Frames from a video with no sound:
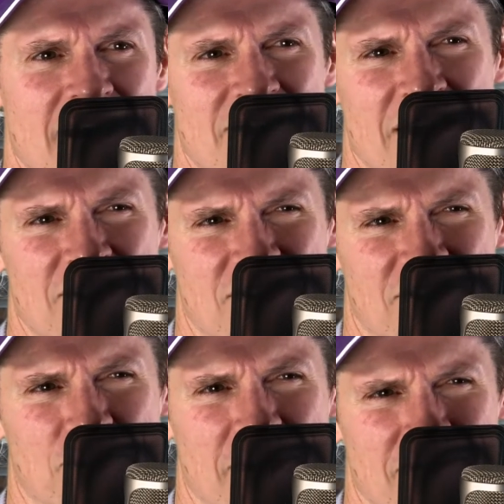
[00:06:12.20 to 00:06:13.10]
They
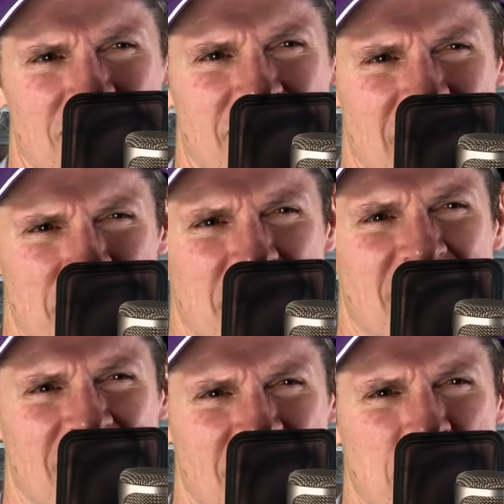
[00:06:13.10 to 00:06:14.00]
just went, yep,
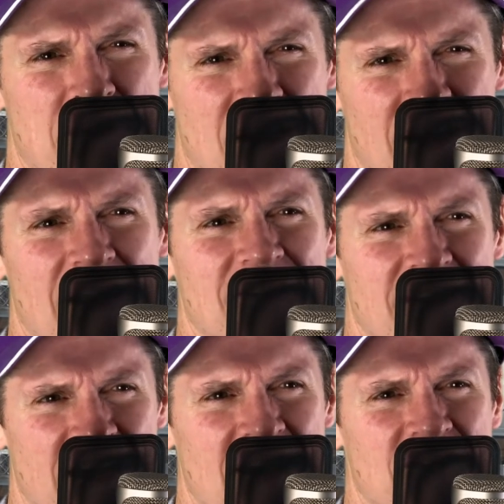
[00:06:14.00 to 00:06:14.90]
this is a
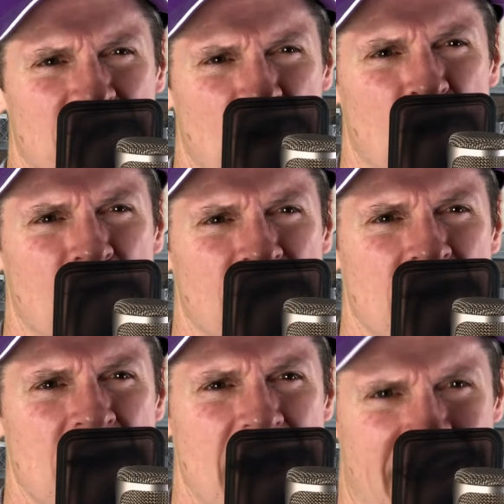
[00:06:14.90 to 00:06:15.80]
classic case of
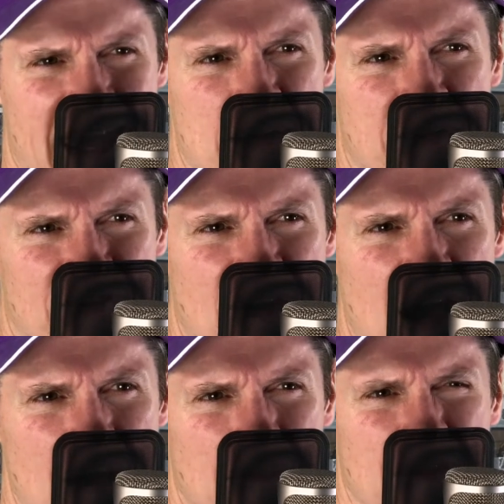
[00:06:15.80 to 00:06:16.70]
a cannabis
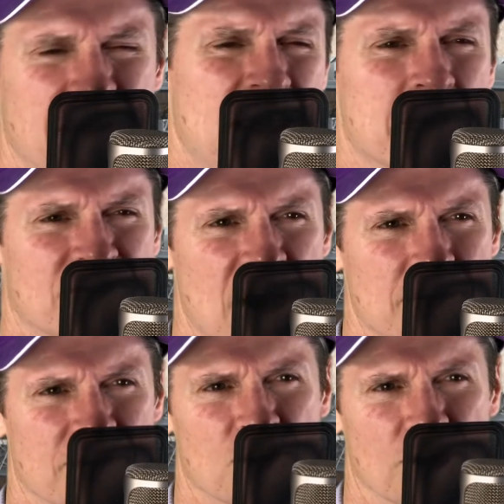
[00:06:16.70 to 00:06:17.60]
farm. And cannabis
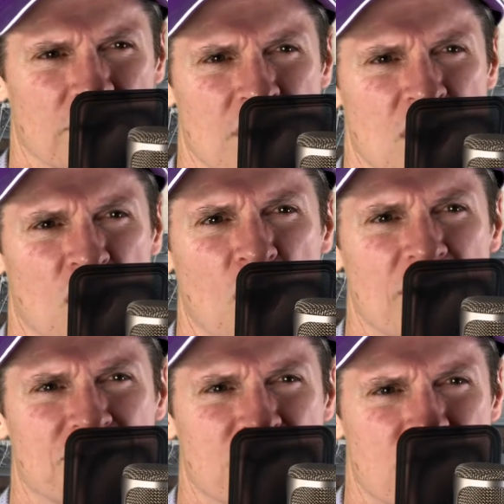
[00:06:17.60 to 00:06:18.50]
farms have got
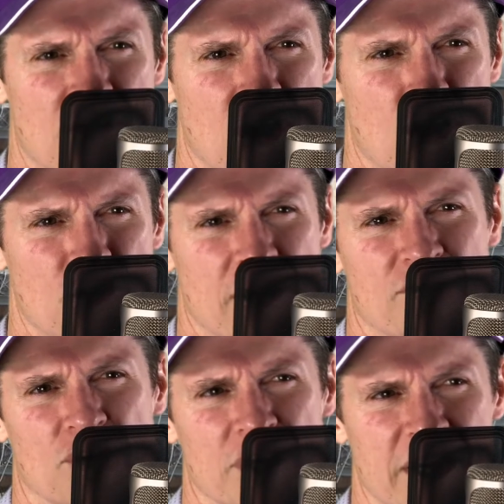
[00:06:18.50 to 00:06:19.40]
lights to grow, they've
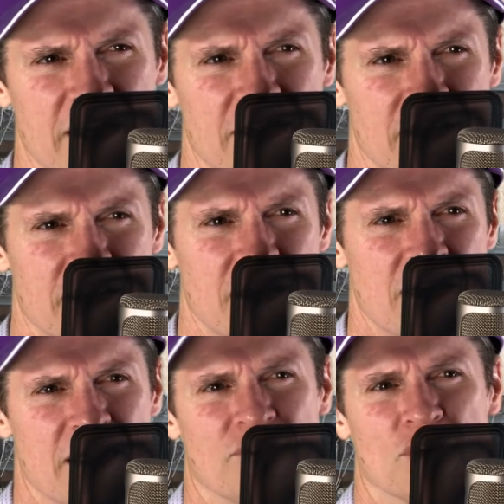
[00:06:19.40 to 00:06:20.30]
got heating,
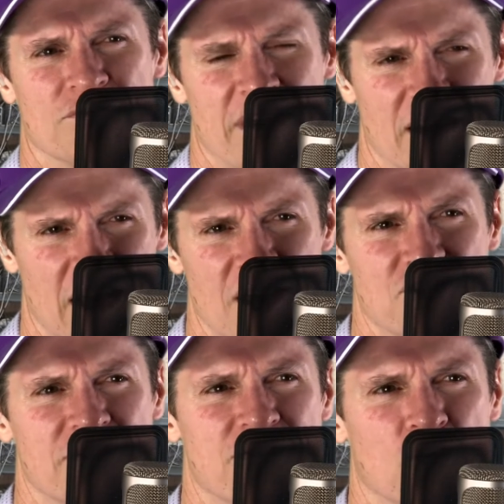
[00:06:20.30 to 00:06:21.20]
they've got
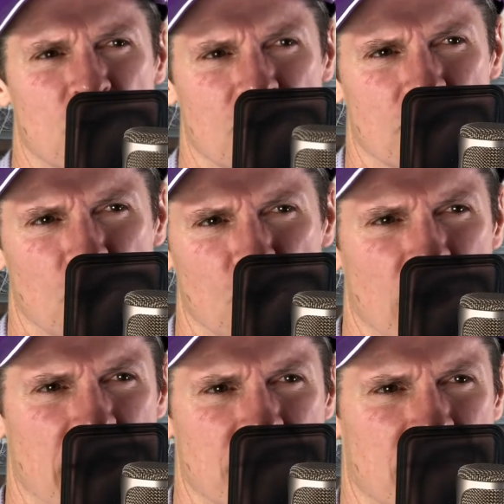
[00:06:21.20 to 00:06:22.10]
ventilation for all that